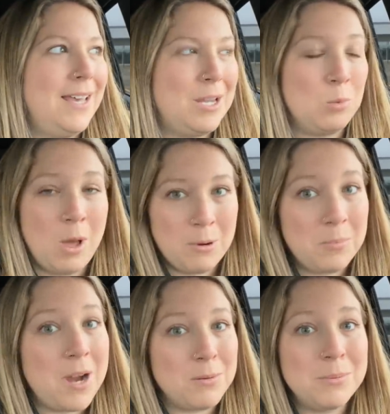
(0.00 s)
and
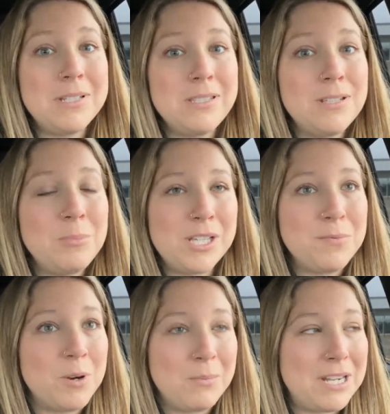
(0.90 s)
Walmart probably still
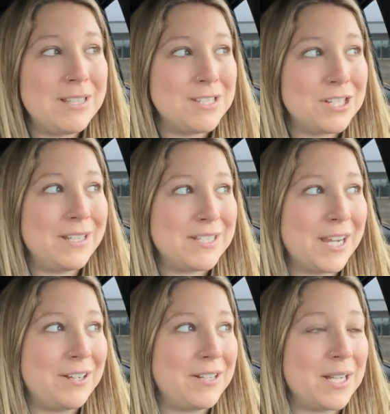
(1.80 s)
makes more money than Giant
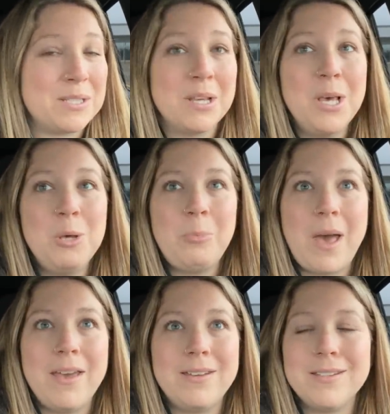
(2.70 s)
Tiger does,
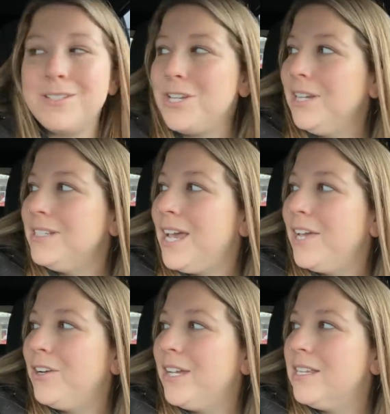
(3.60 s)
but Giant
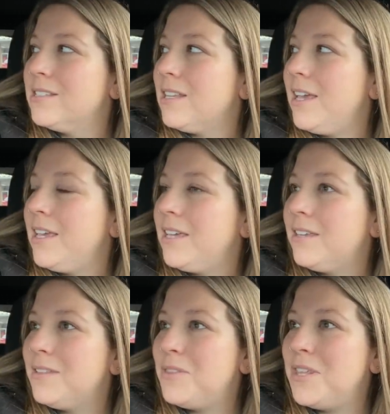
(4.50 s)
Tiger is like
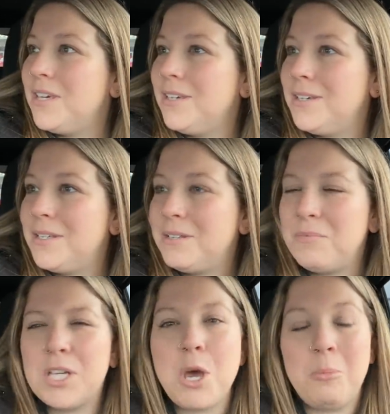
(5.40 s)

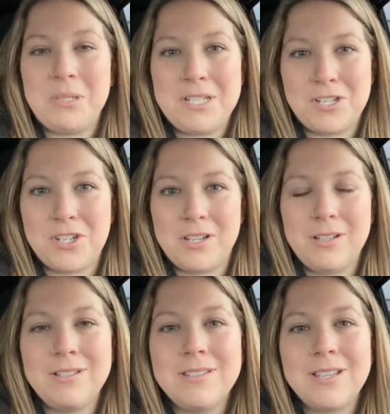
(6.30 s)
the competition.
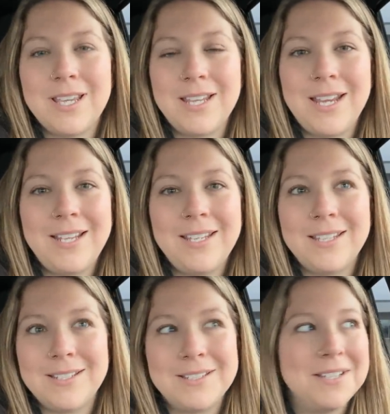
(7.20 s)
It's the
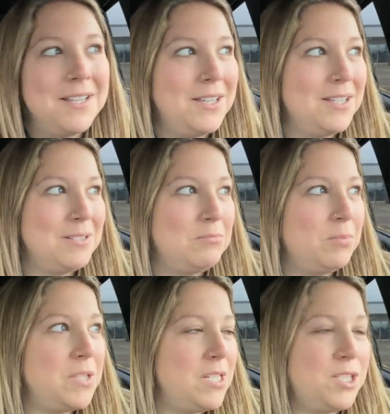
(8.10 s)
Canadian
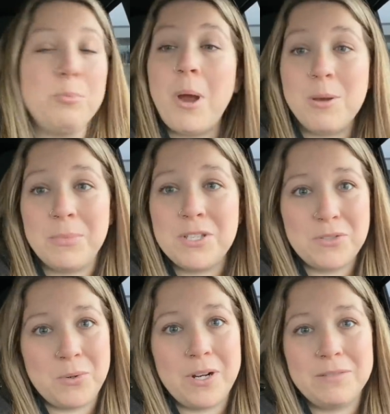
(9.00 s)
department
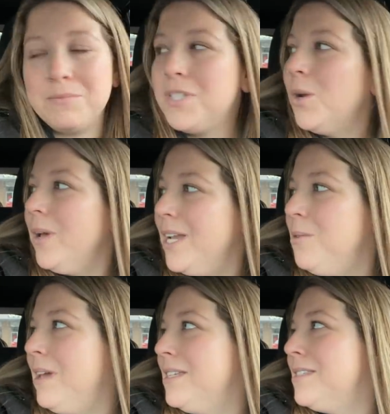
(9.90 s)
store. So
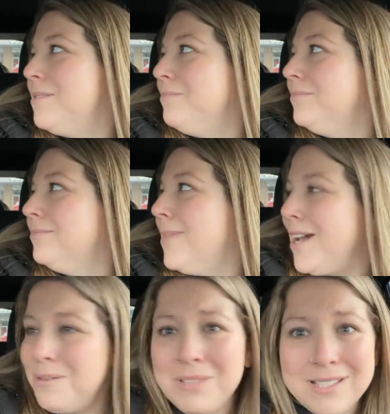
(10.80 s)
anyways,
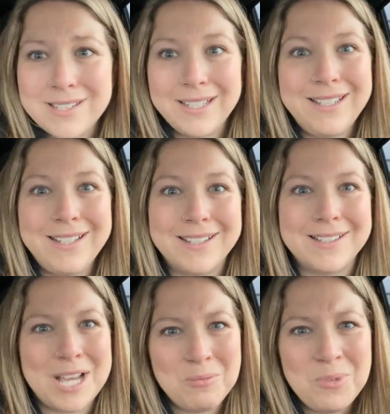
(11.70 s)
I'm
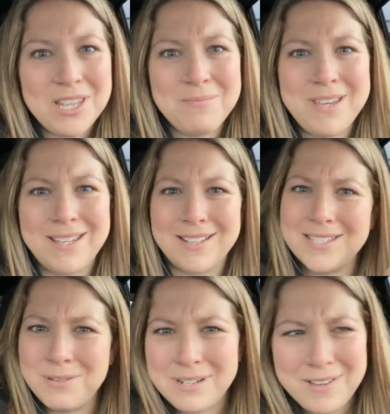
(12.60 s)
excited. Come with me. Let's
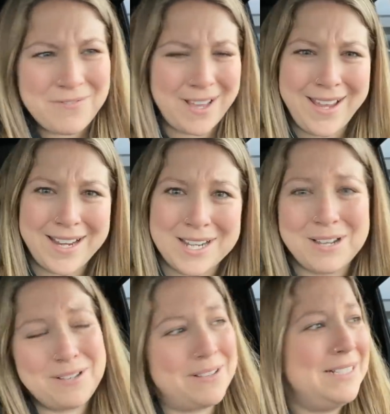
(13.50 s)
see what I find.
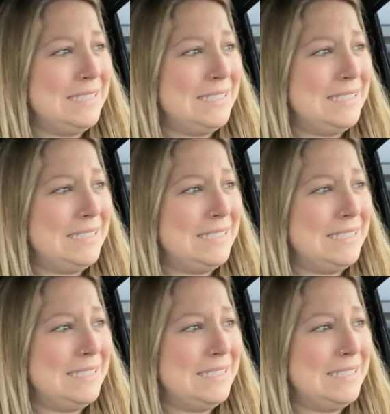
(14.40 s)
Oh,